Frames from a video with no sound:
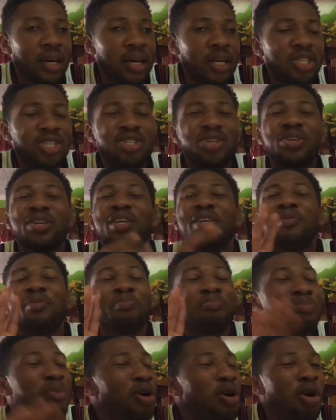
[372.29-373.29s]
So
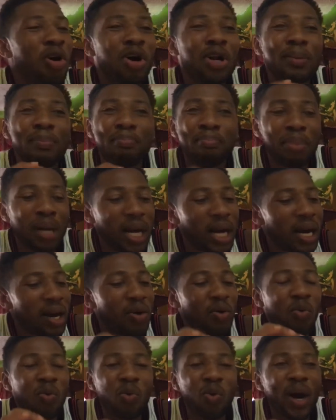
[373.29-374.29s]
brown, black,
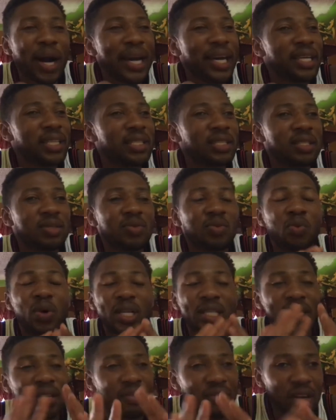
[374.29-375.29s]
white,
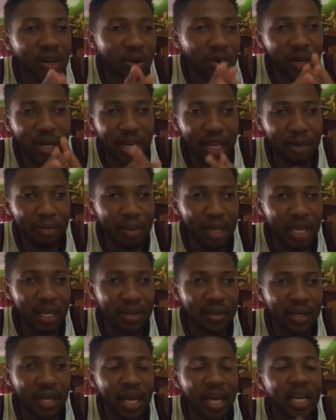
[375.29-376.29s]
whatever color you
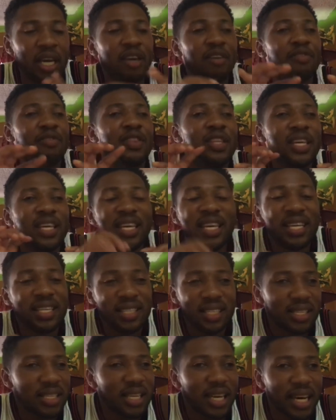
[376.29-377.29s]
be, if the
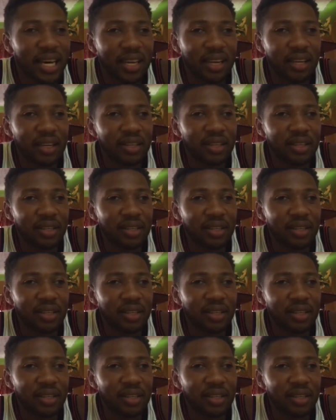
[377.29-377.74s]
inside,